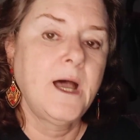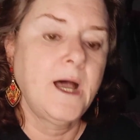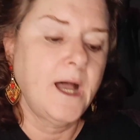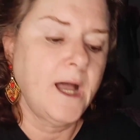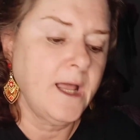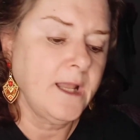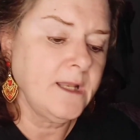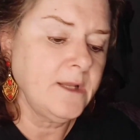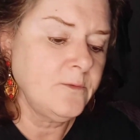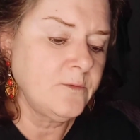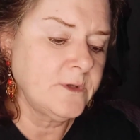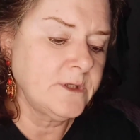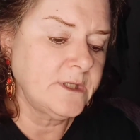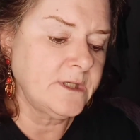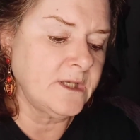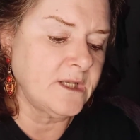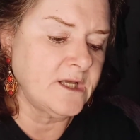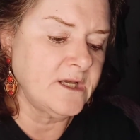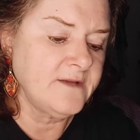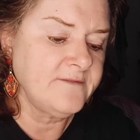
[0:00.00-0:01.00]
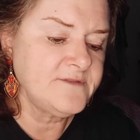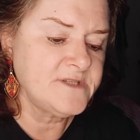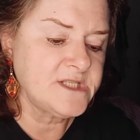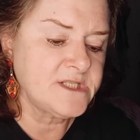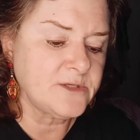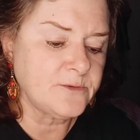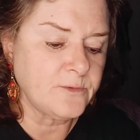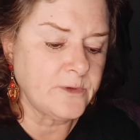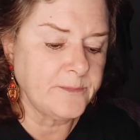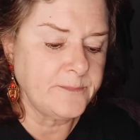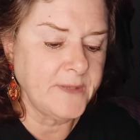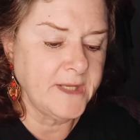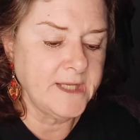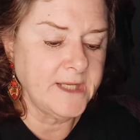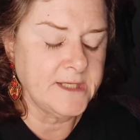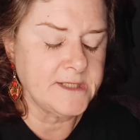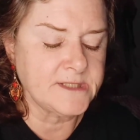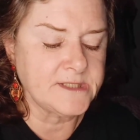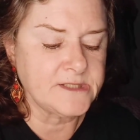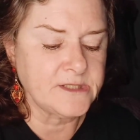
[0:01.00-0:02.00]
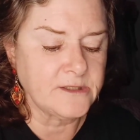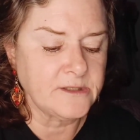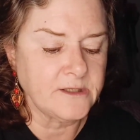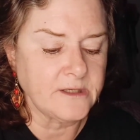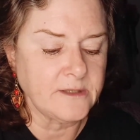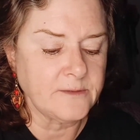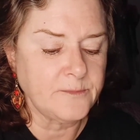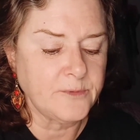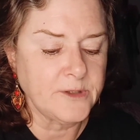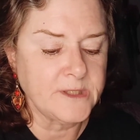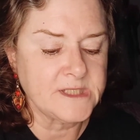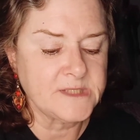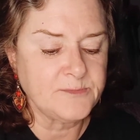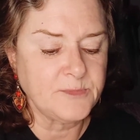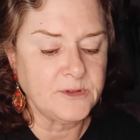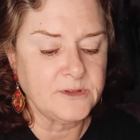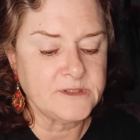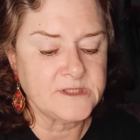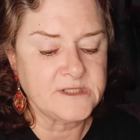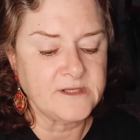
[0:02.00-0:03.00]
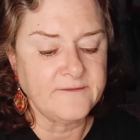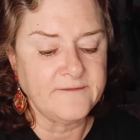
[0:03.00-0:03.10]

Hollywood loves to repeat certain principles